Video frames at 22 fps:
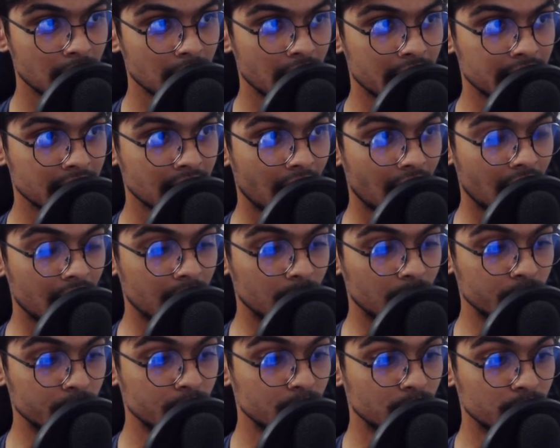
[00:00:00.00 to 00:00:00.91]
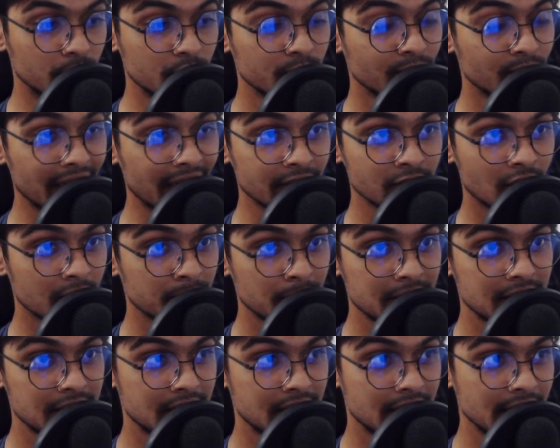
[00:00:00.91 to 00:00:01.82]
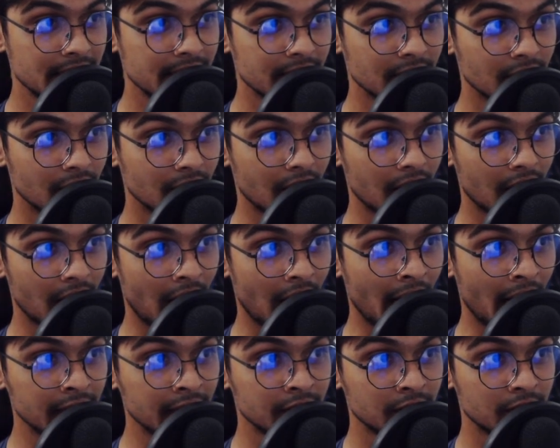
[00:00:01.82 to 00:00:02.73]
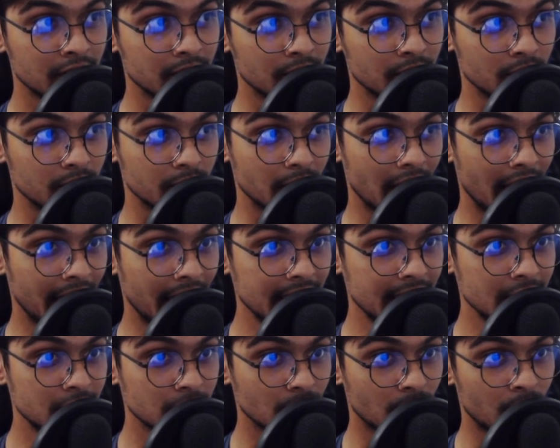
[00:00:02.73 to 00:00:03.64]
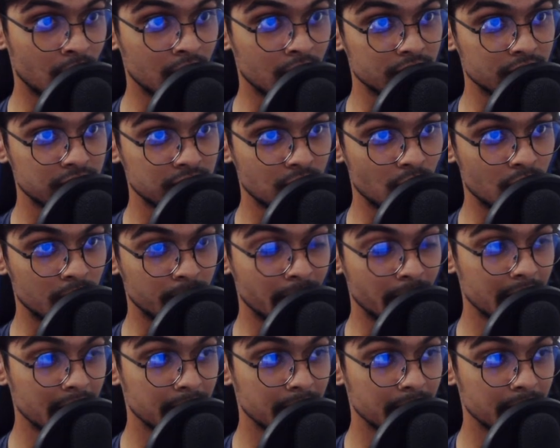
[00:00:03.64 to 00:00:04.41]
Like, we might not be seeing either 8 or 4,